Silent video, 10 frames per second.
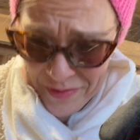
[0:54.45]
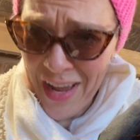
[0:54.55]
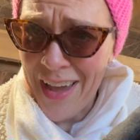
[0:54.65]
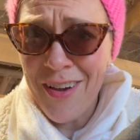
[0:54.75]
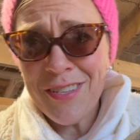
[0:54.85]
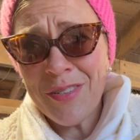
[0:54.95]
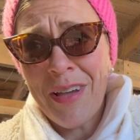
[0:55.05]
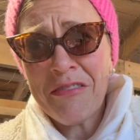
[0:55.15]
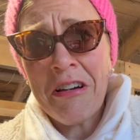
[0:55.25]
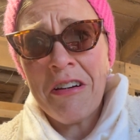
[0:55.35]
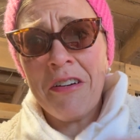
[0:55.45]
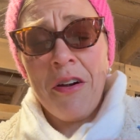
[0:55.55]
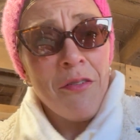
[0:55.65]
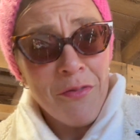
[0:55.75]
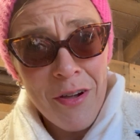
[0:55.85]
I also have Carhartt
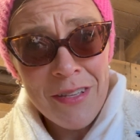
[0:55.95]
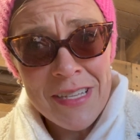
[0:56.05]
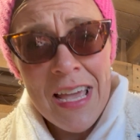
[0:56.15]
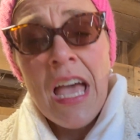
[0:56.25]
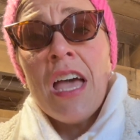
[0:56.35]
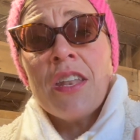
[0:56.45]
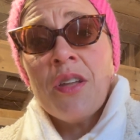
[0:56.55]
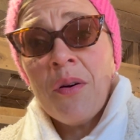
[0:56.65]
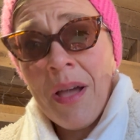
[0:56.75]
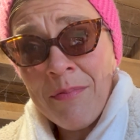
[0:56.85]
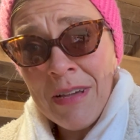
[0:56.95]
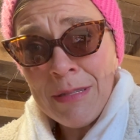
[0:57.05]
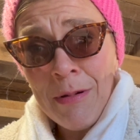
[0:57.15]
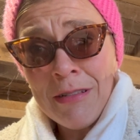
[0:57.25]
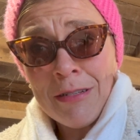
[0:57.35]
overalls. No, I am not
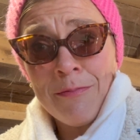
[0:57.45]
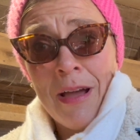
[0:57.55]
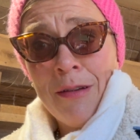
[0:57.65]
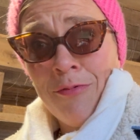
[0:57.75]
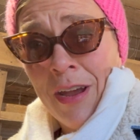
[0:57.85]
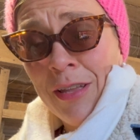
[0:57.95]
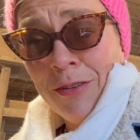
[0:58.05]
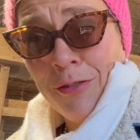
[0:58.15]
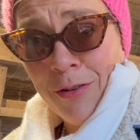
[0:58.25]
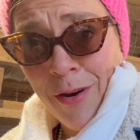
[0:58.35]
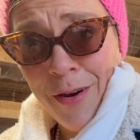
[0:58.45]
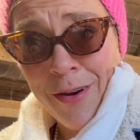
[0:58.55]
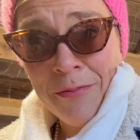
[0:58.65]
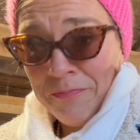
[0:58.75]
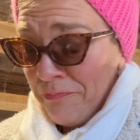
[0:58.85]
sponsored by Wrangler or Carhartt.